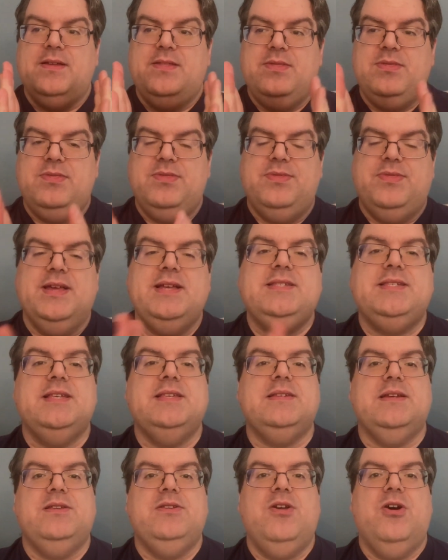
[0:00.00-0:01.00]
this
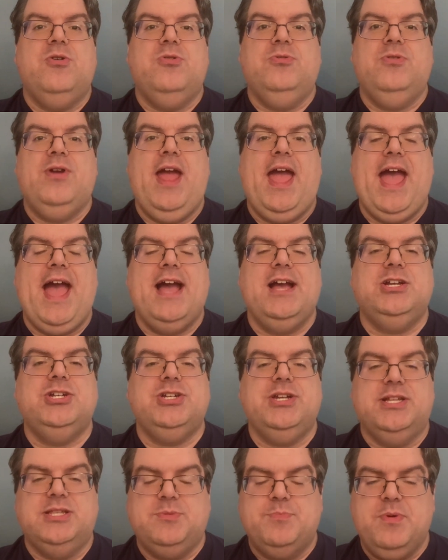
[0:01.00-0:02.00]
is a known hash,
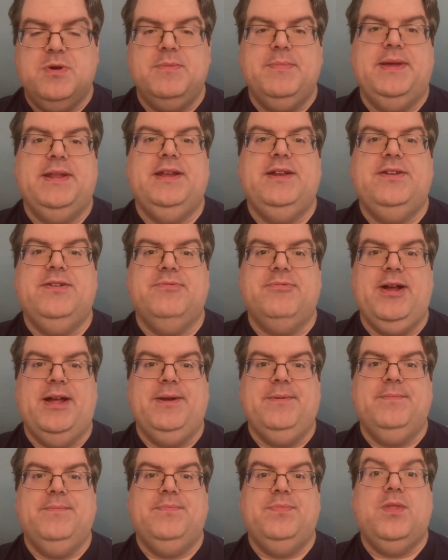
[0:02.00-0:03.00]
it's permitted to
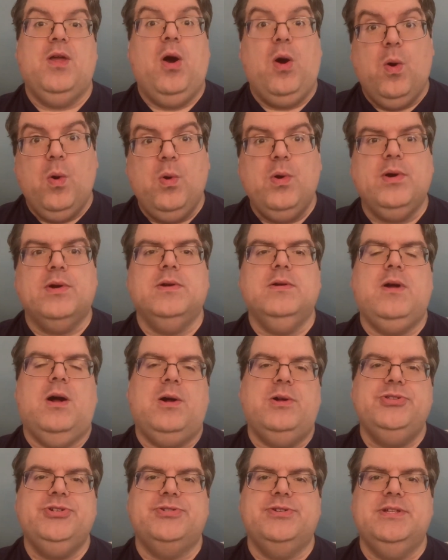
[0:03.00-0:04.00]
run. Or
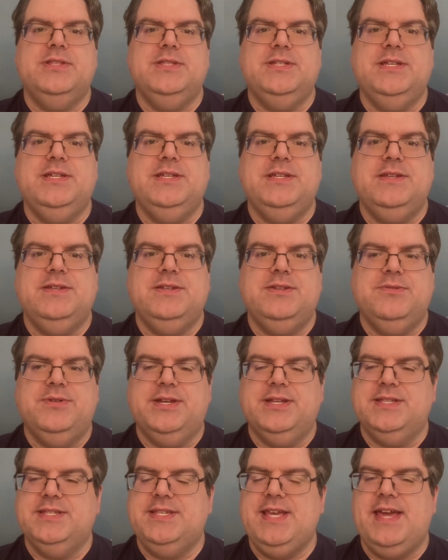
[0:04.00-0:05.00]
alternately, you
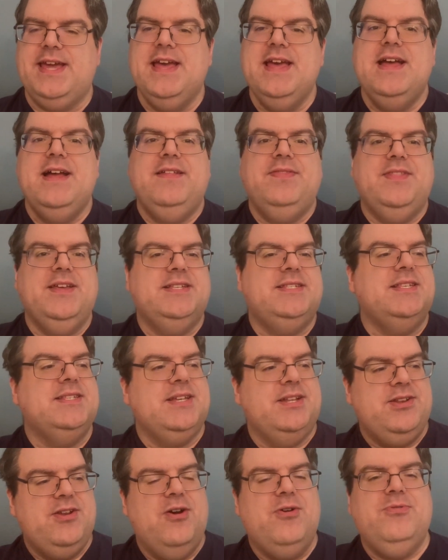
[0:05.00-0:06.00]
can say, this is
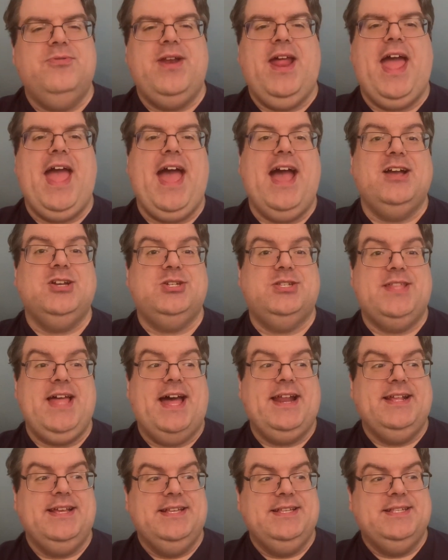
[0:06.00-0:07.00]
a known hash
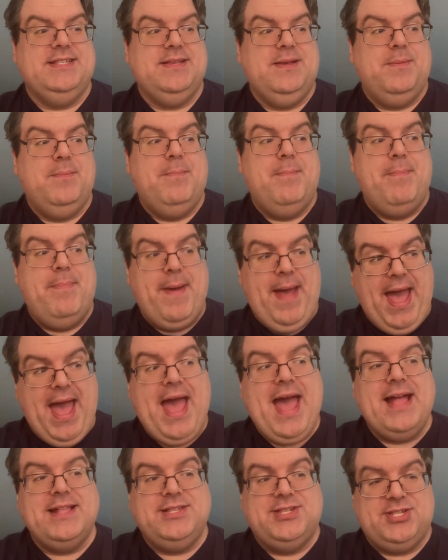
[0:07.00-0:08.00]
that is
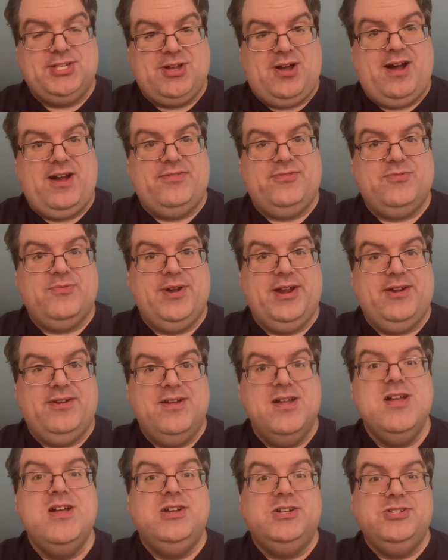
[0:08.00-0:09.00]
bad software,
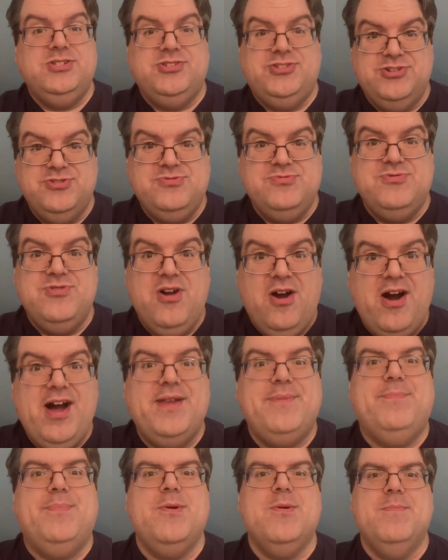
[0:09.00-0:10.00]
do
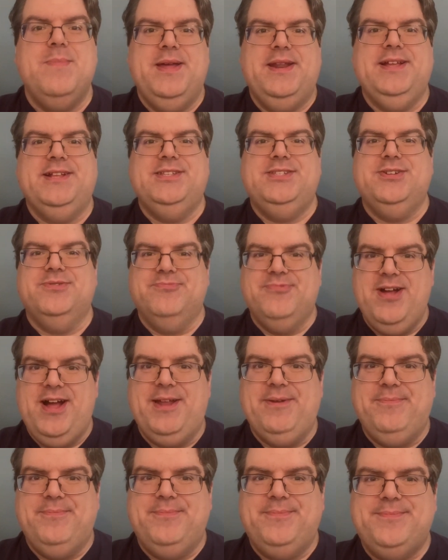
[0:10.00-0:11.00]
not permit it to
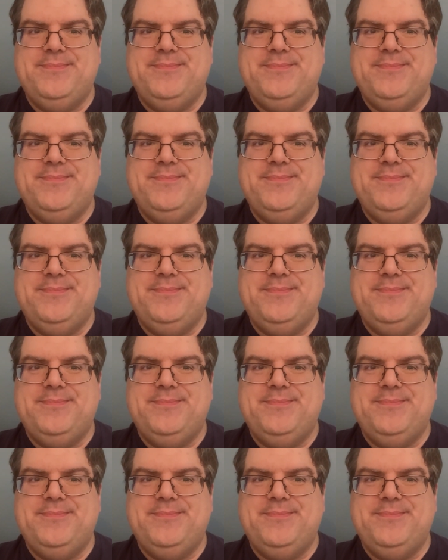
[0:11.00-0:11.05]
run.